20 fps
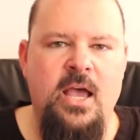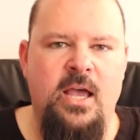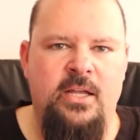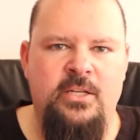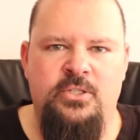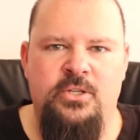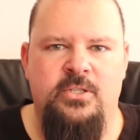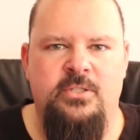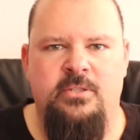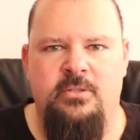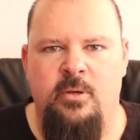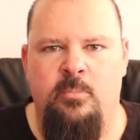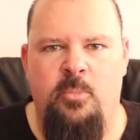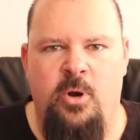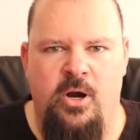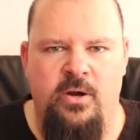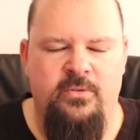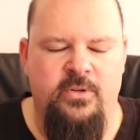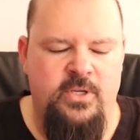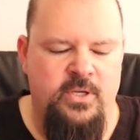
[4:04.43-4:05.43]
And just the
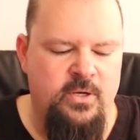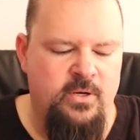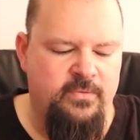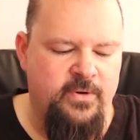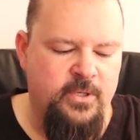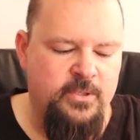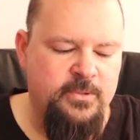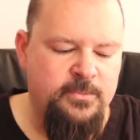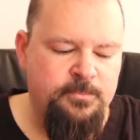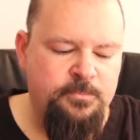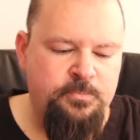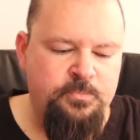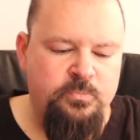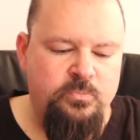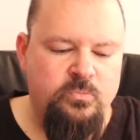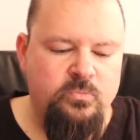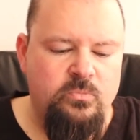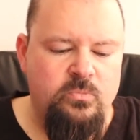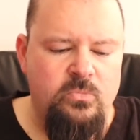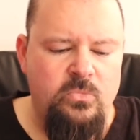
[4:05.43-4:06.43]
Marvel universe.
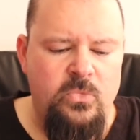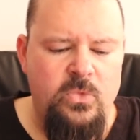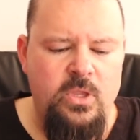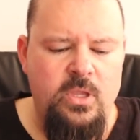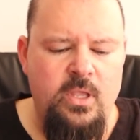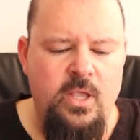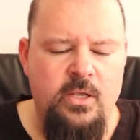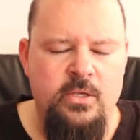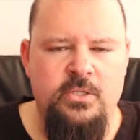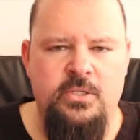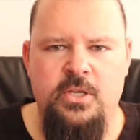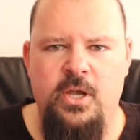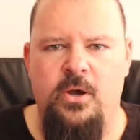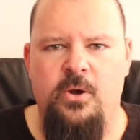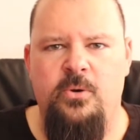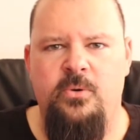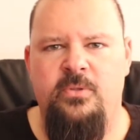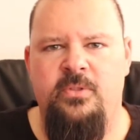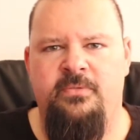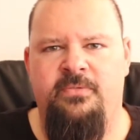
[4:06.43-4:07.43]

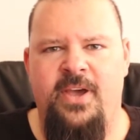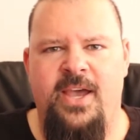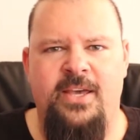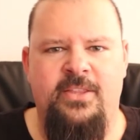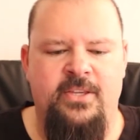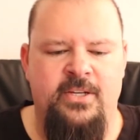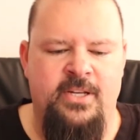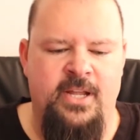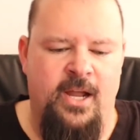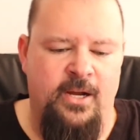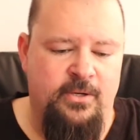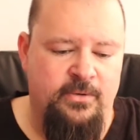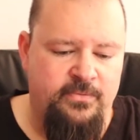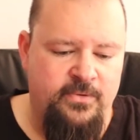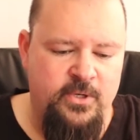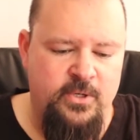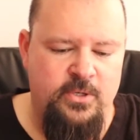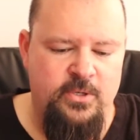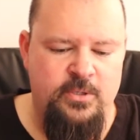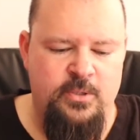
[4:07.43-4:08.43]
So the fact that Dr.
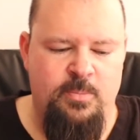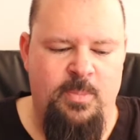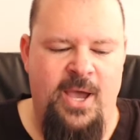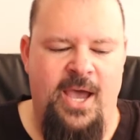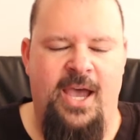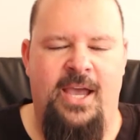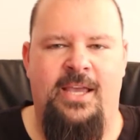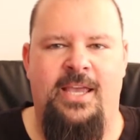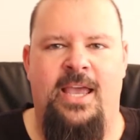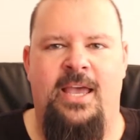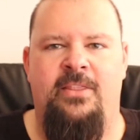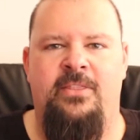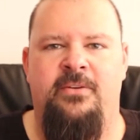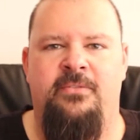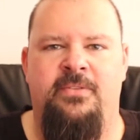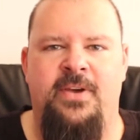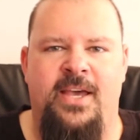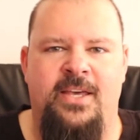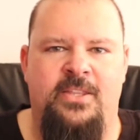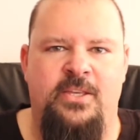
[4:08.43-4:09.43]
Voodoo's back and the
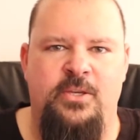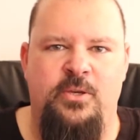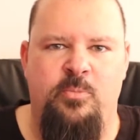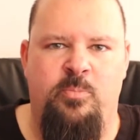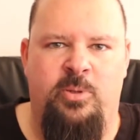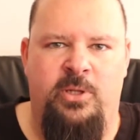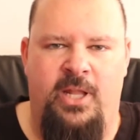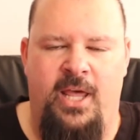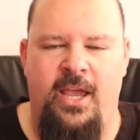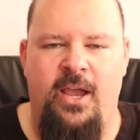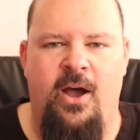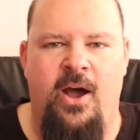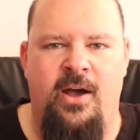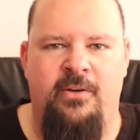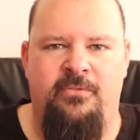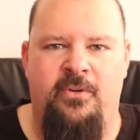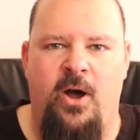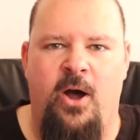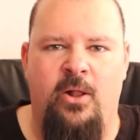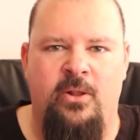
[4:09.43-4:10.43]
fact that you play
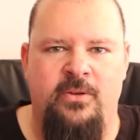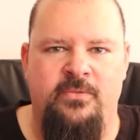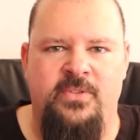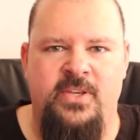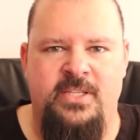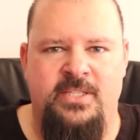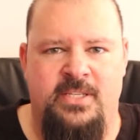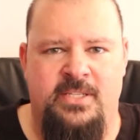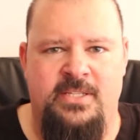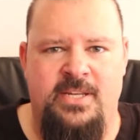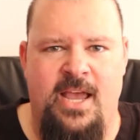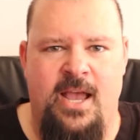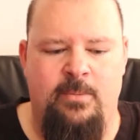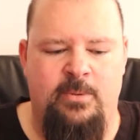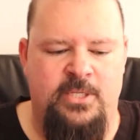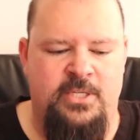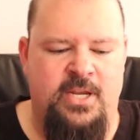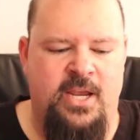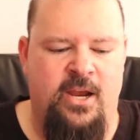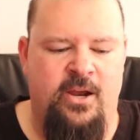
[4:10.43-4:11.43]
off all of these
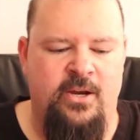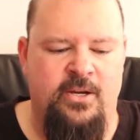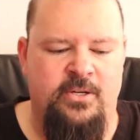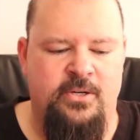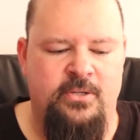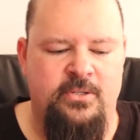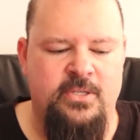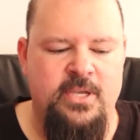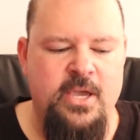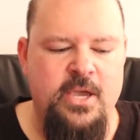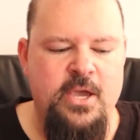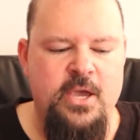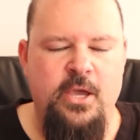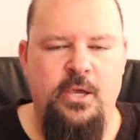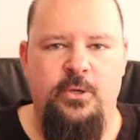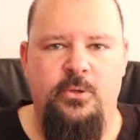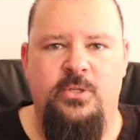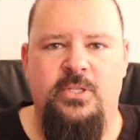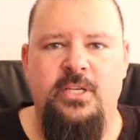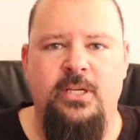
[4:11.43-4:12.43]
established characters,
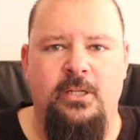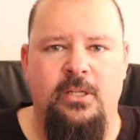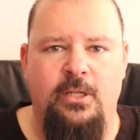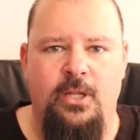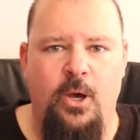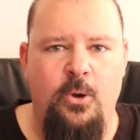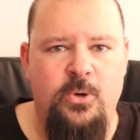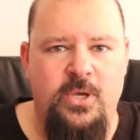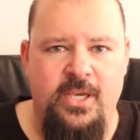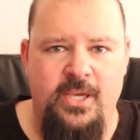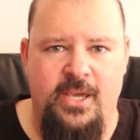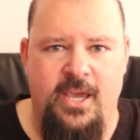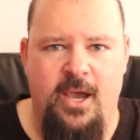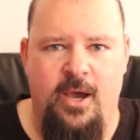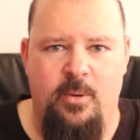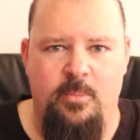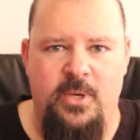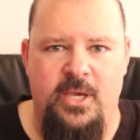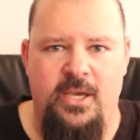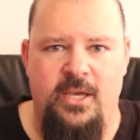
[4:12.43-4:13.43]
you see Loki
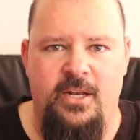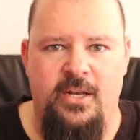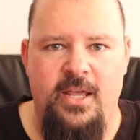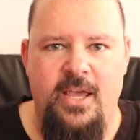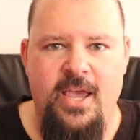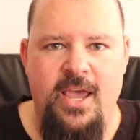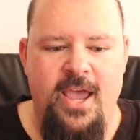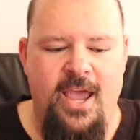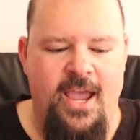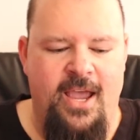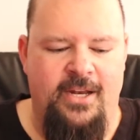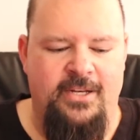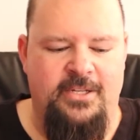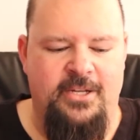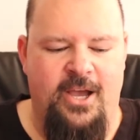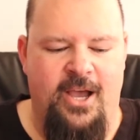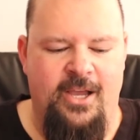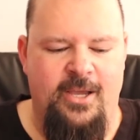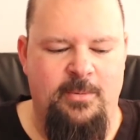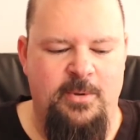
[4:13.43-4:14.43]
come in and
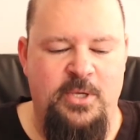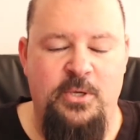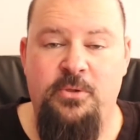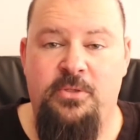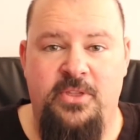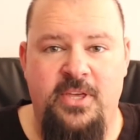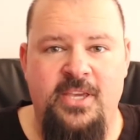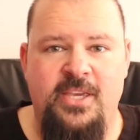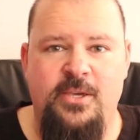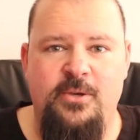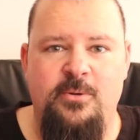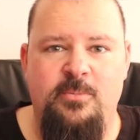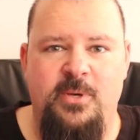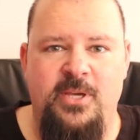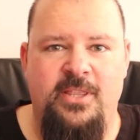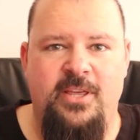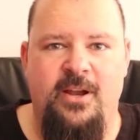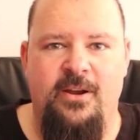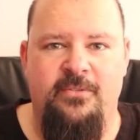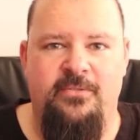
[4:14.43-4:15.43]
talk about, you'd think he would
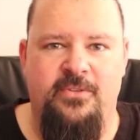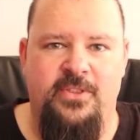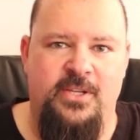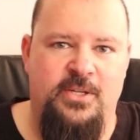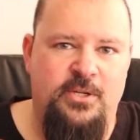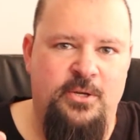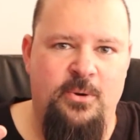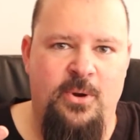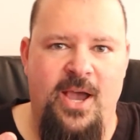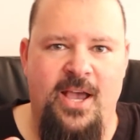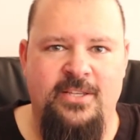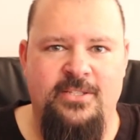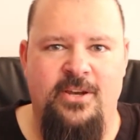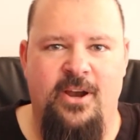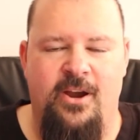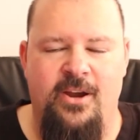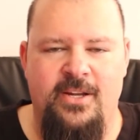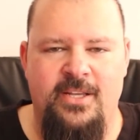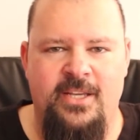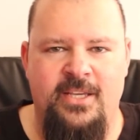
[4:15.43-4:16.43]
be there for the 2
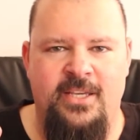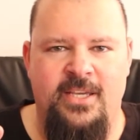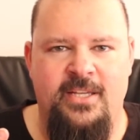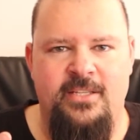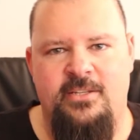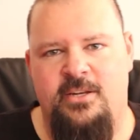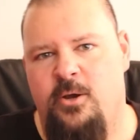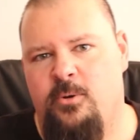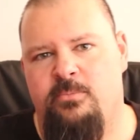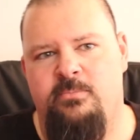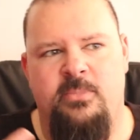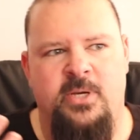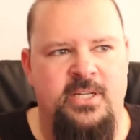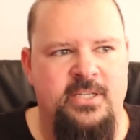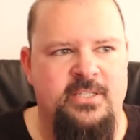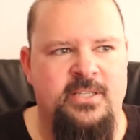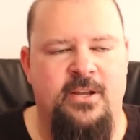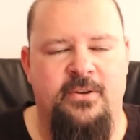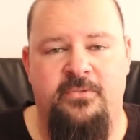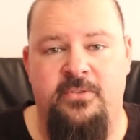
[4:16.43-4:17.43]
Asgardian kids. Nope, but
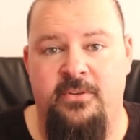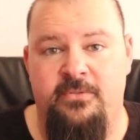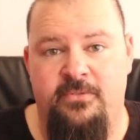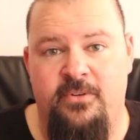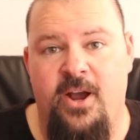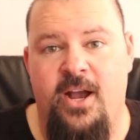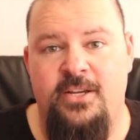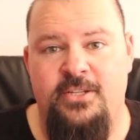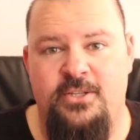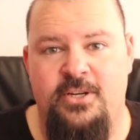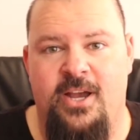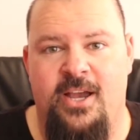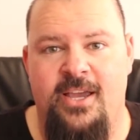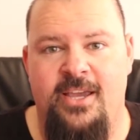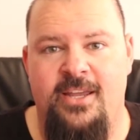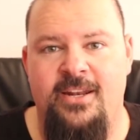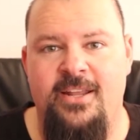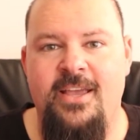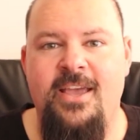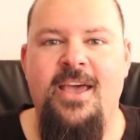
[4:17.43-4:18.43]
he's there for the Frost
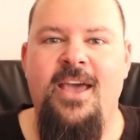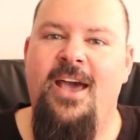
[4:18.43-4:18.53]
Giant.